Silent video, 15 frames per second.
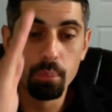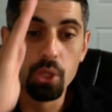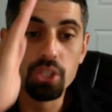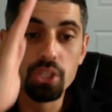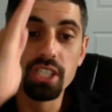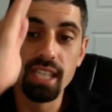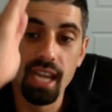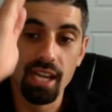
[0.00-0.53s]

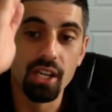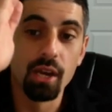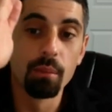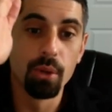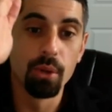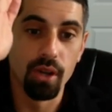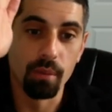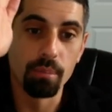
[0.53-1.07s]
pushing that
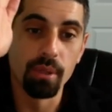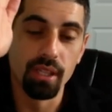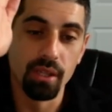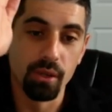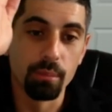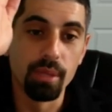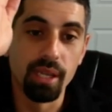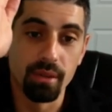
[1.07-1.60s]
number up a
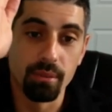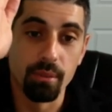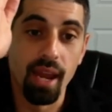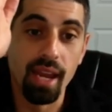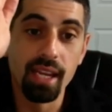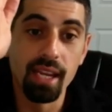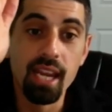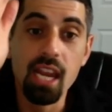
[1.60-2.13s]
little bit,
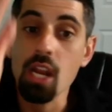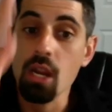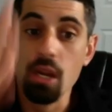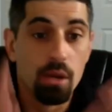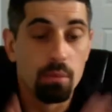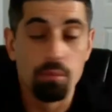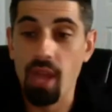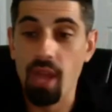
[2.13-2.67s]
right?
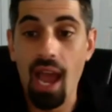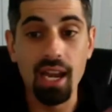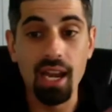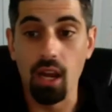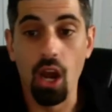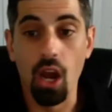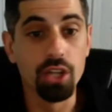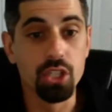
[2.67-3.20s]

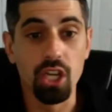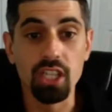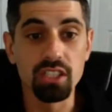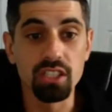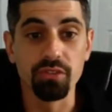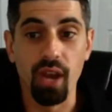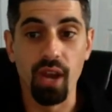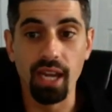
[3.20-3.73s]
Not
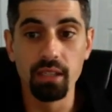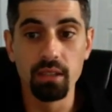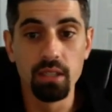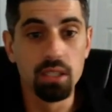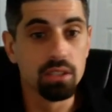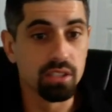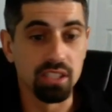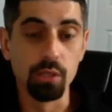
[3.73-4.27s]
unjustified,
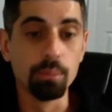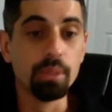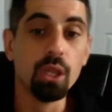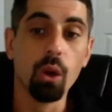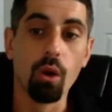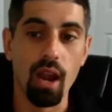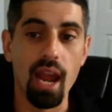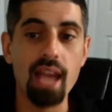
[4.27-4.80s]
still
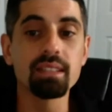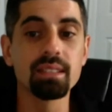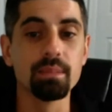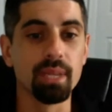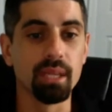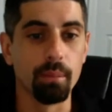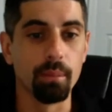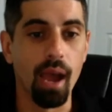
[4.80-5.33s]
below our
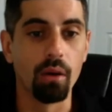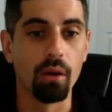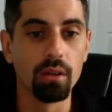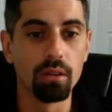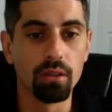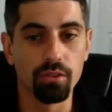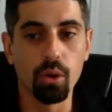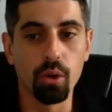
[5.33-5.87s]
estimate amount,
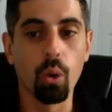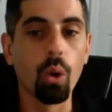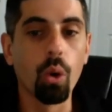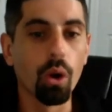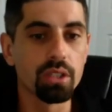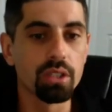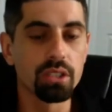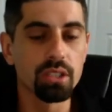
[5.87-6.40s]
of
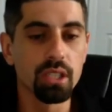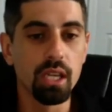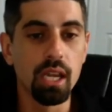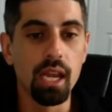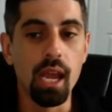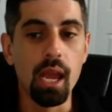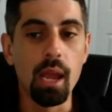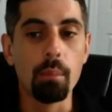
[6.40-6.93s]
course,
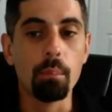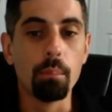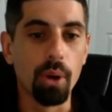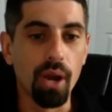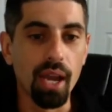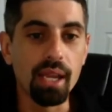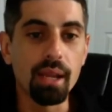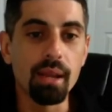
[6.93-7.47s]

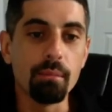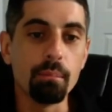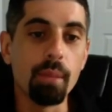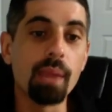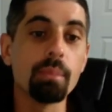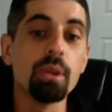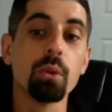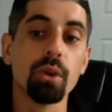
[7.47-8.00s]
but
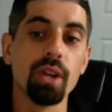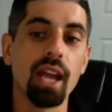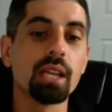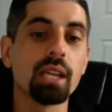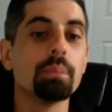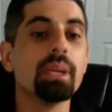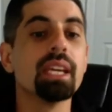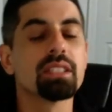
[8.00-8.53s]
maybe we're not
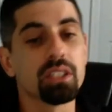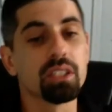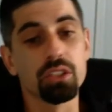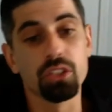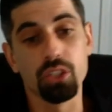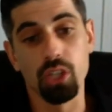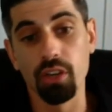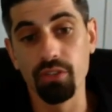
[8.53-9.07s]
going to be as
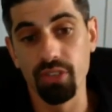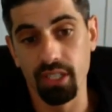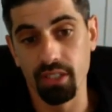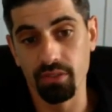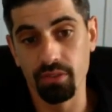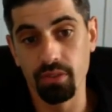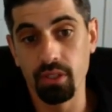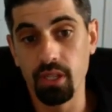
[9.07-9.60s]
conservative.
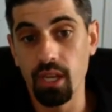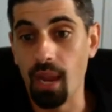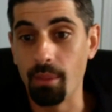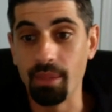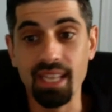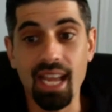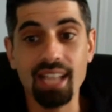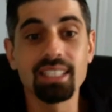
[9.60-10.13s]
I
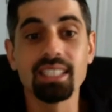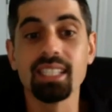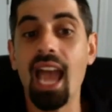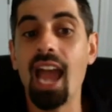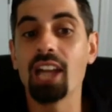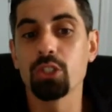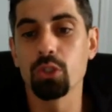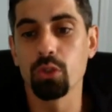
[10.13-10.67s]
mean, that's
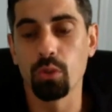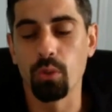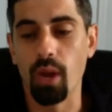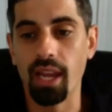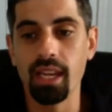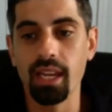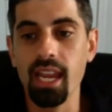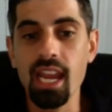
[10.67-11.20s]
natural,
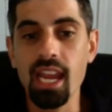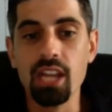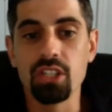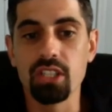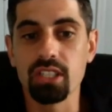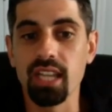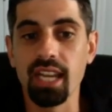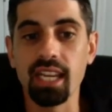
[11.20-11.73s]
right?
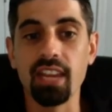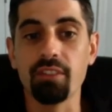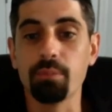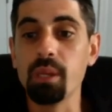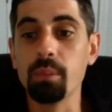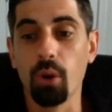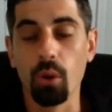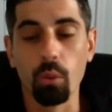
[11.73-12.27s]
Just like if
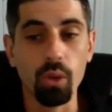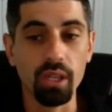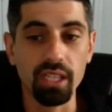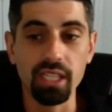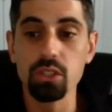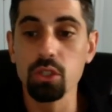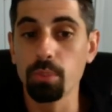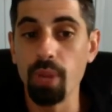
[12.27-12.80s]
people are
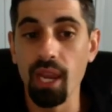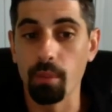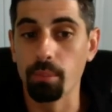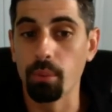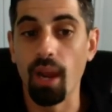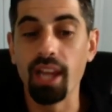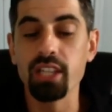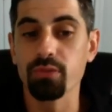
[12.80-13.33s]
willing to pay a
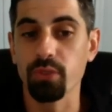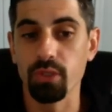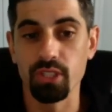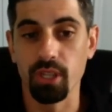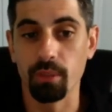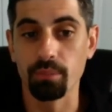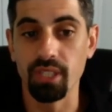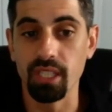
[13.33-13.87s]
price for
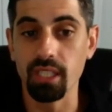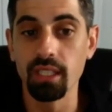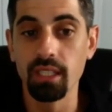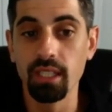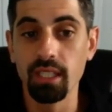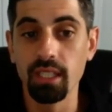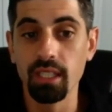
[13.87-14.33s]
something,